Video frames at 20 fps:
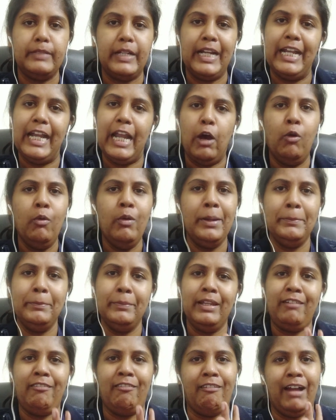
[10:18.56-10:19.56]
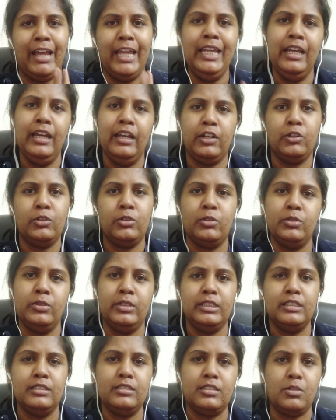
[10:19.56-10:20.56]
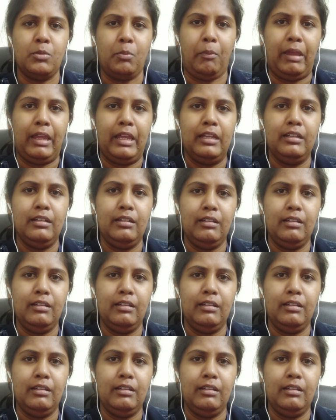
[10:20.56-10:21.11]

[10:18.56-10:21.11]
And now I'm like, why are you doing this to me?